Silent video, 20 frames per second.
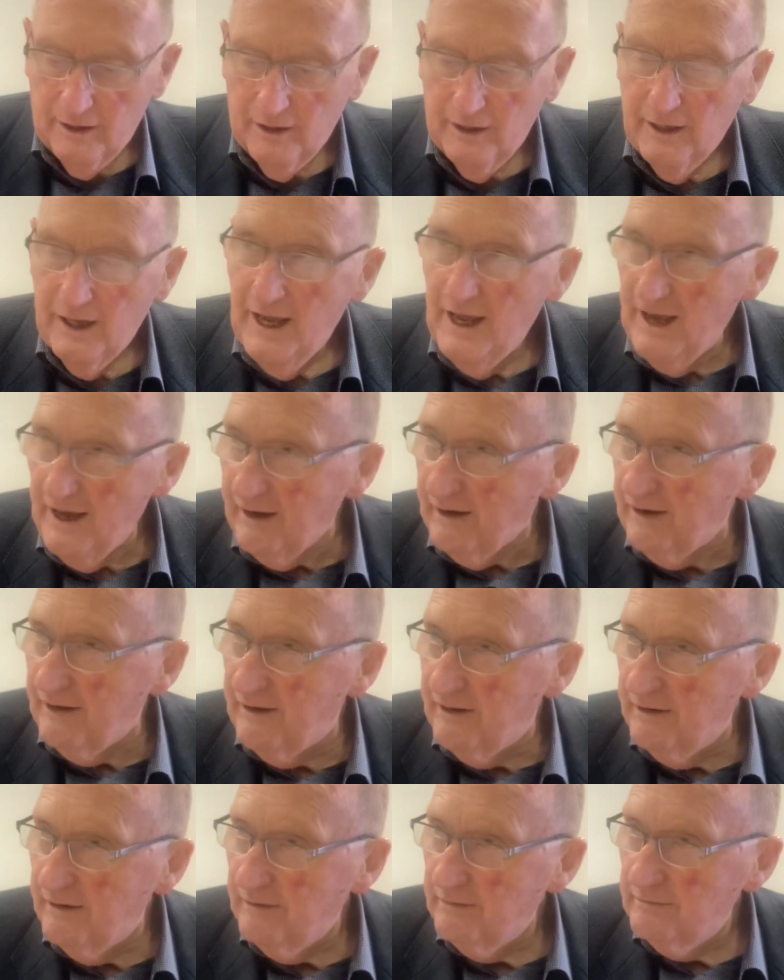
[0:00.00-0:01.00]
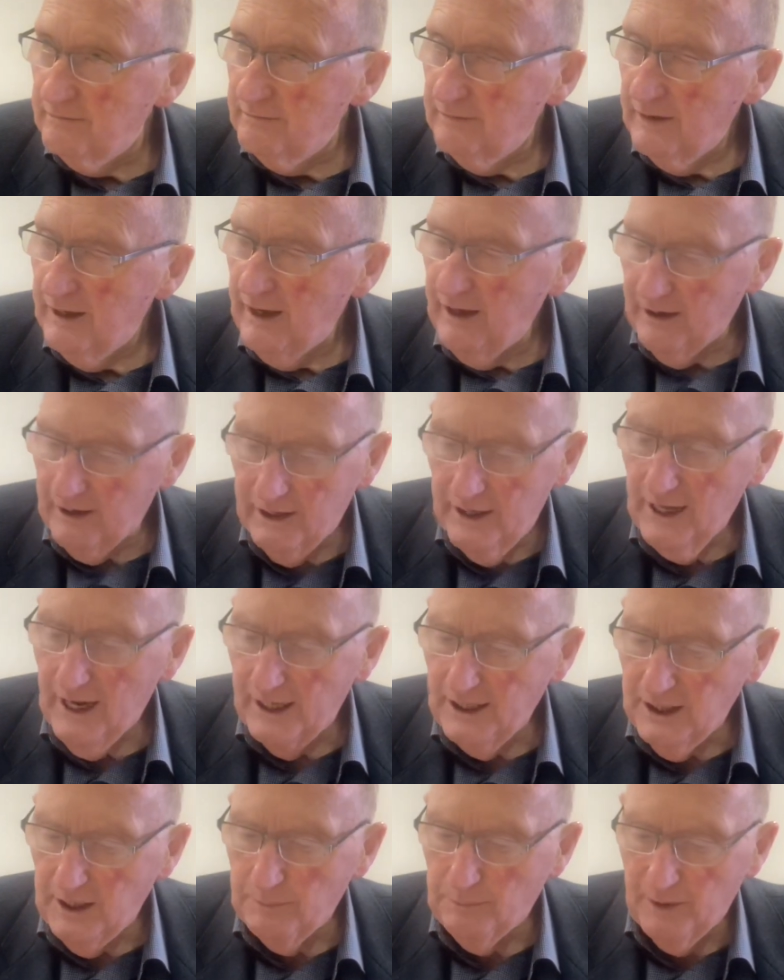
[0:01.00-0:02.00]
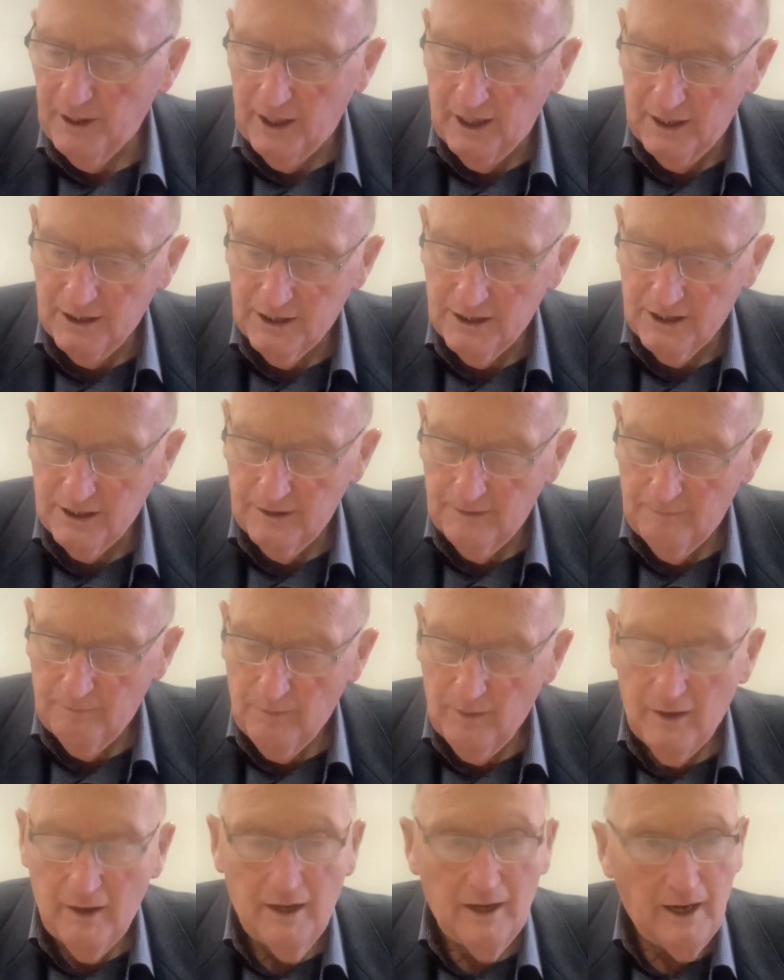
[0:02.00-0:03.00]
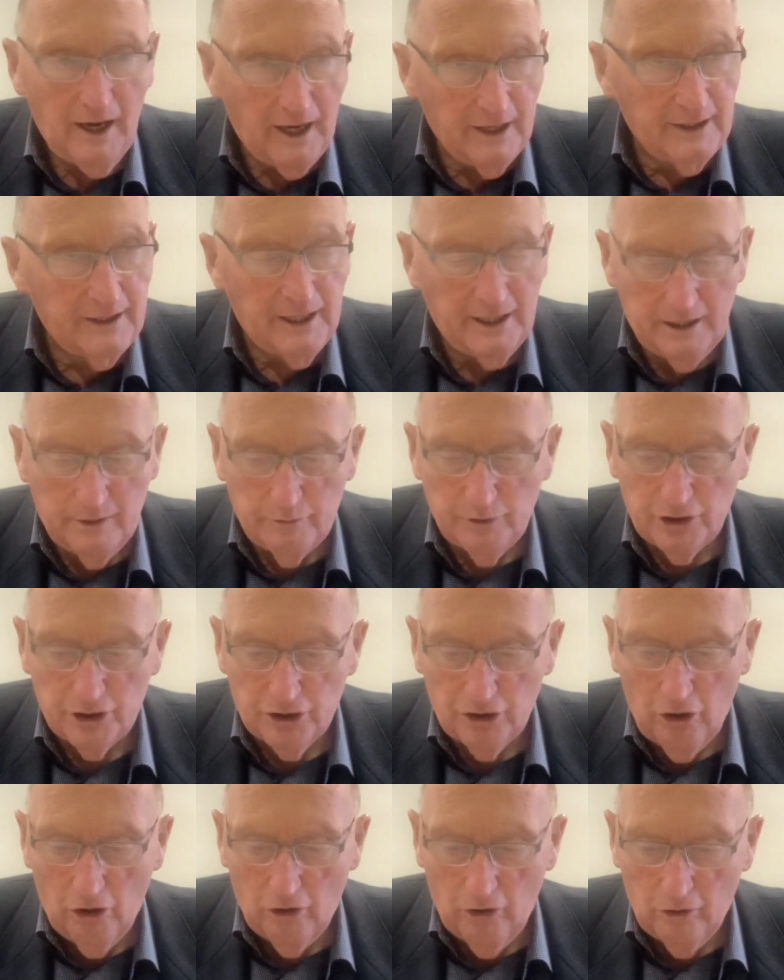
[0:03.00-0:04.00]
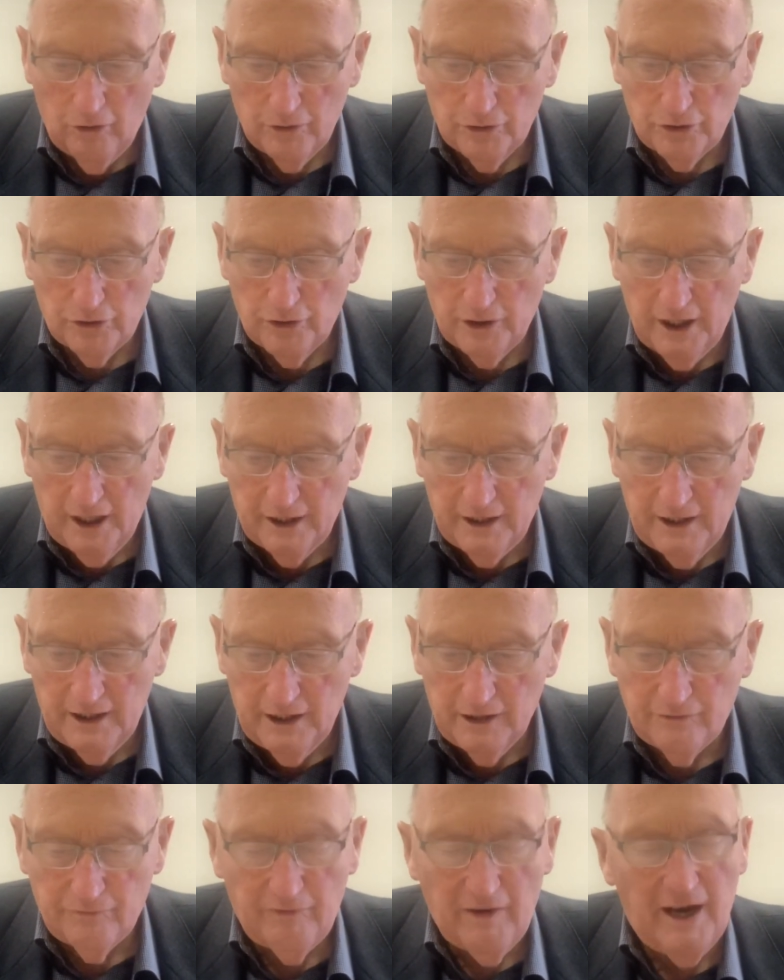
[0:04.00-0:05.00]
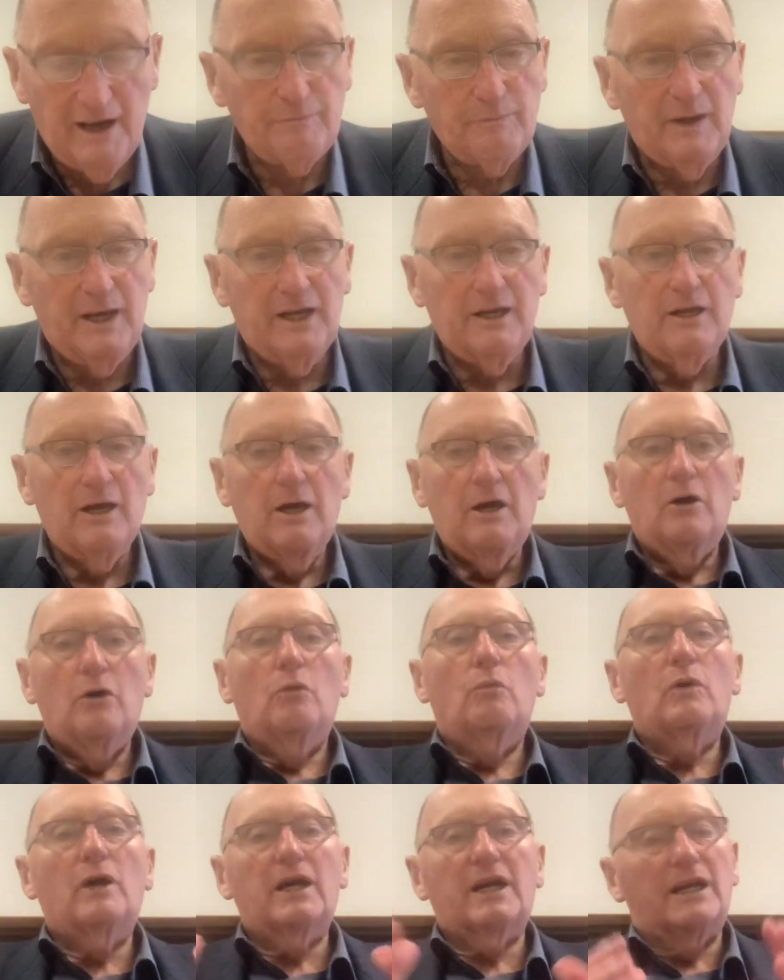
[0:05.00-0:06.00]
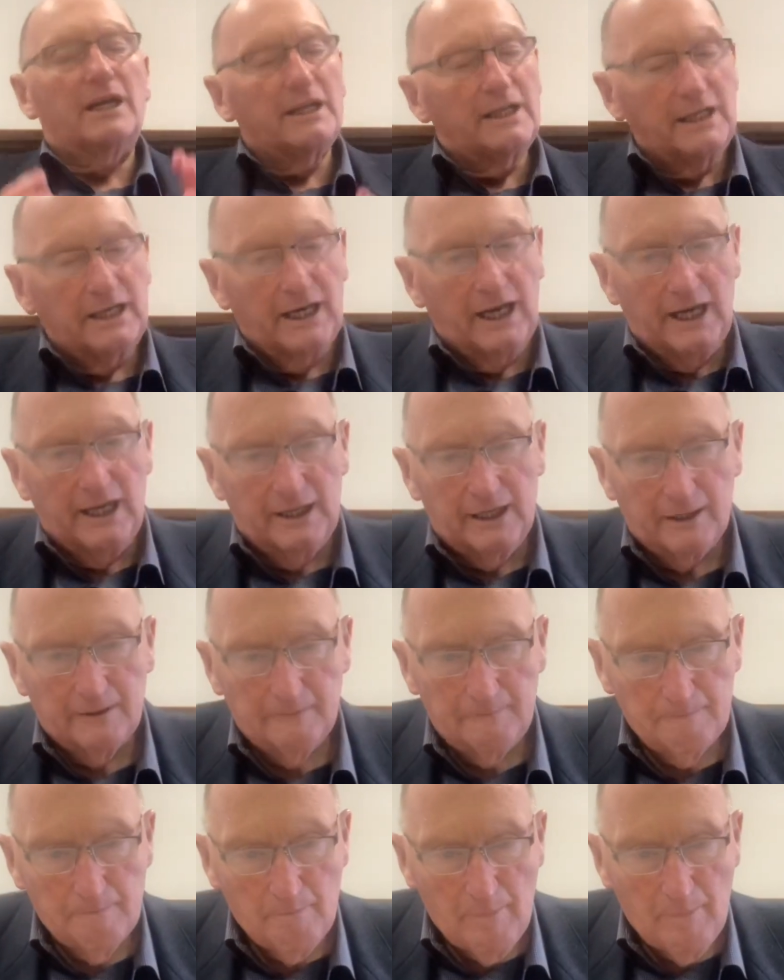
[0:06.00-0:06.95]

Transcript: Herod Antipas. And then there was Saul. So you had these five men working together.